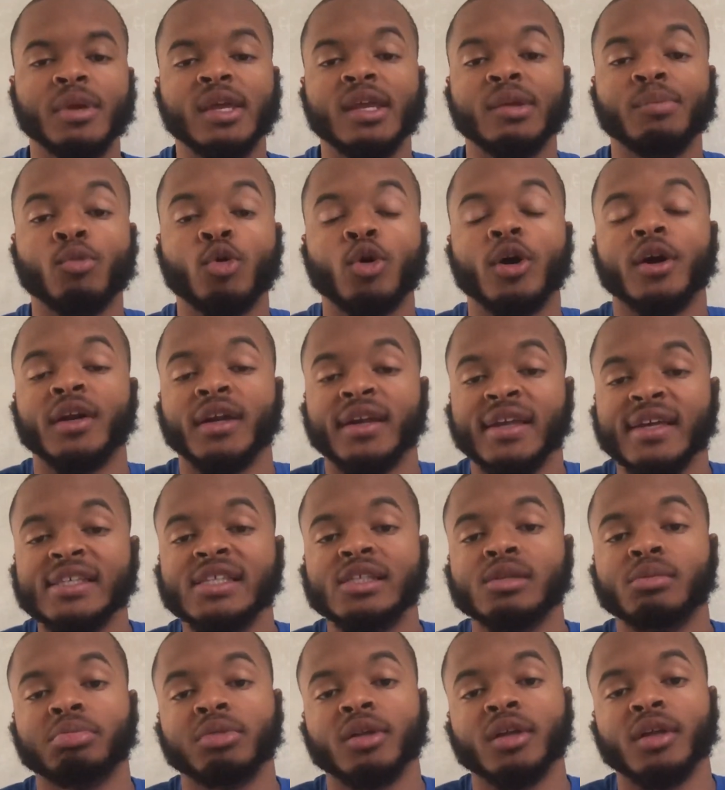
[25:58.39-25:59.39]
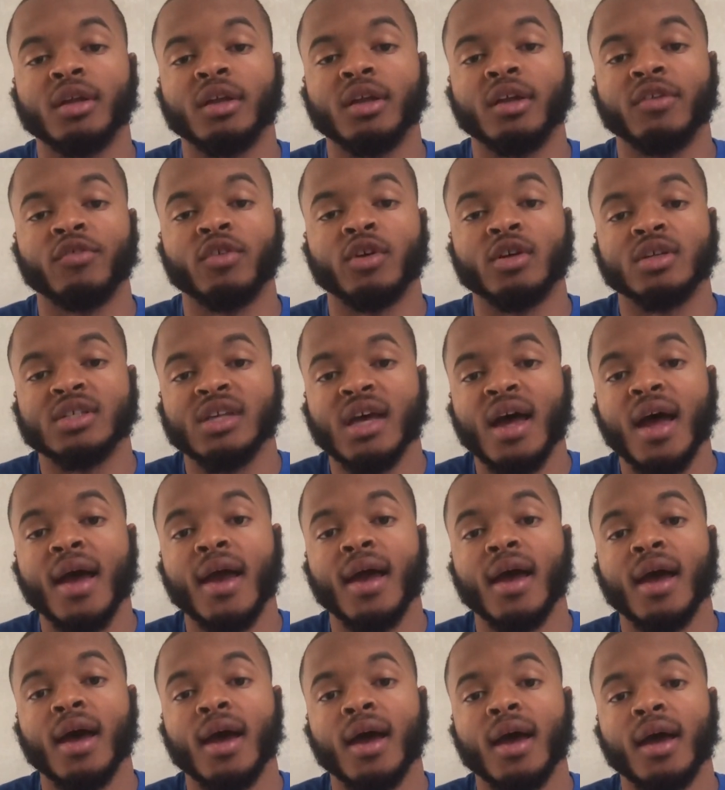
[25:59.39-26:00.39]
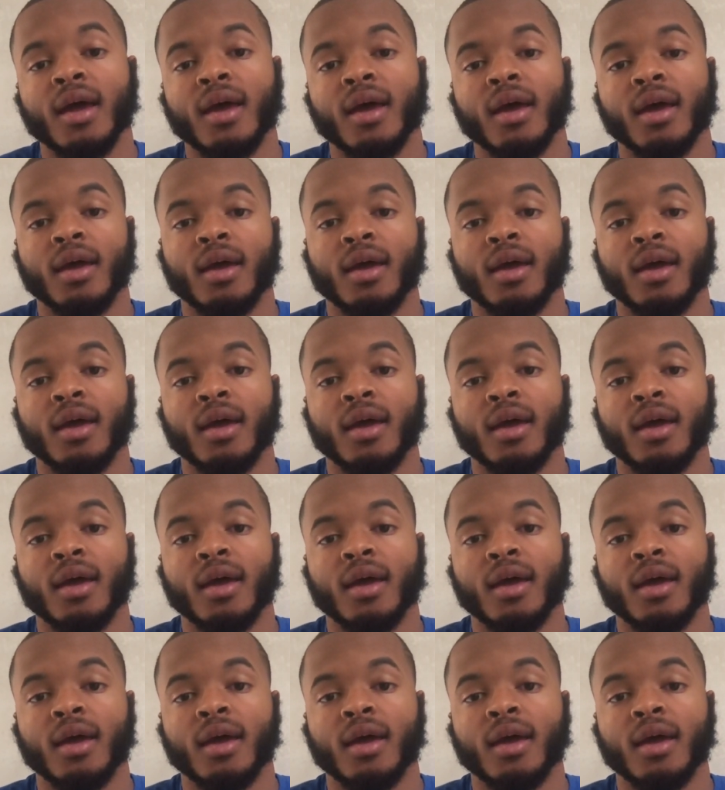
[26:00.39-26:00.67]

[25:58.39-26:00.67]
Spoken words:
be more disciplined if you're Zion.